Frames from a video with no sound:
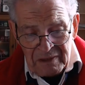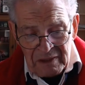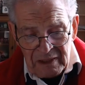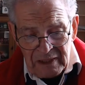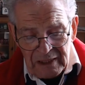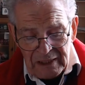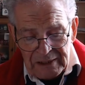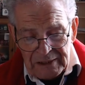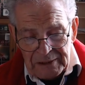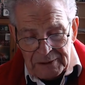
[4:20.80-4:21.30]

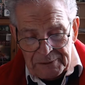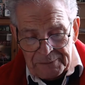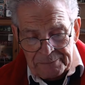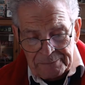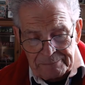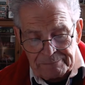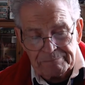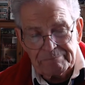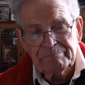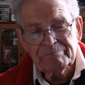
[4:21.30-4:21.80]
Um,
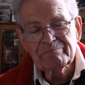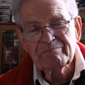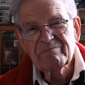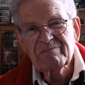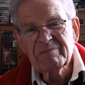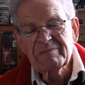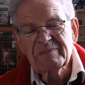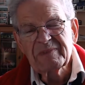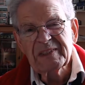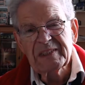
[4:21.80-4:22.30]

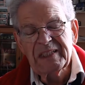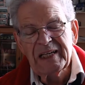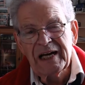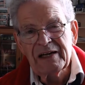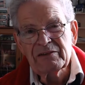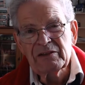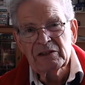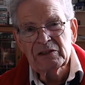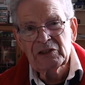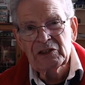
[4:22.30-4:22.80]
the
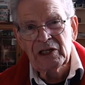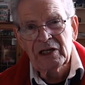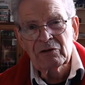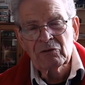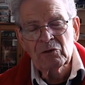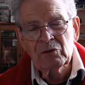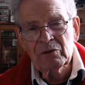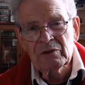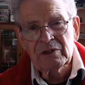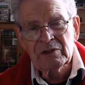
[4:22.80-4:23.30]
other
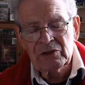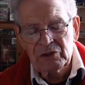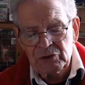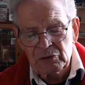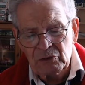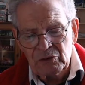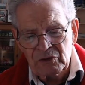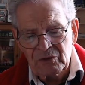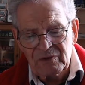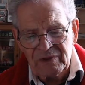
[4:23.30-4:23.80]
general, sort
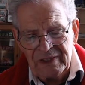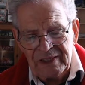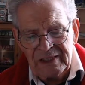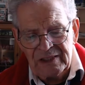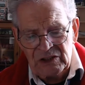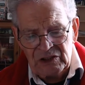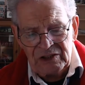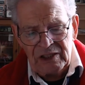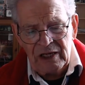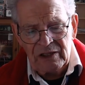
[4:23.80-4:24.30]
of the
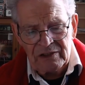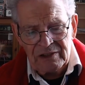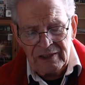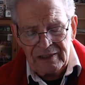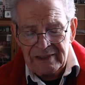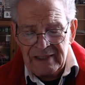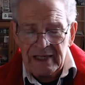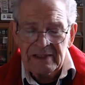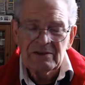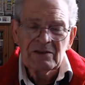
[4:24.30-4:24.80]
East
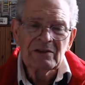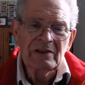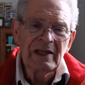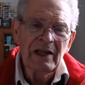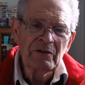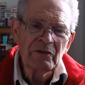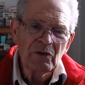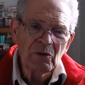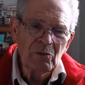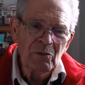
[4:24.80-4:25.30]

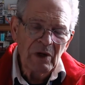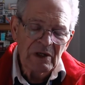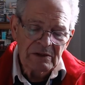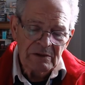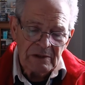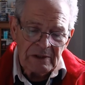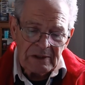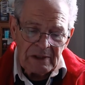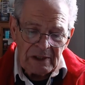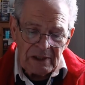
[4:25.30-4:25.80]
London one,
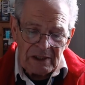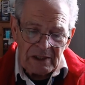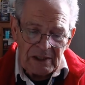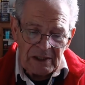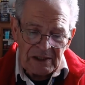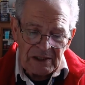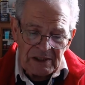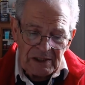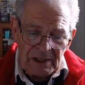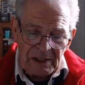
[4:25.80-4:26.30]

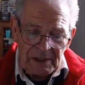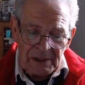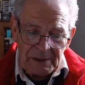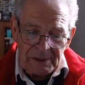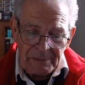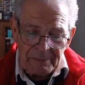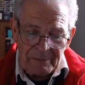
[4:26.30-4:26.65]
uh,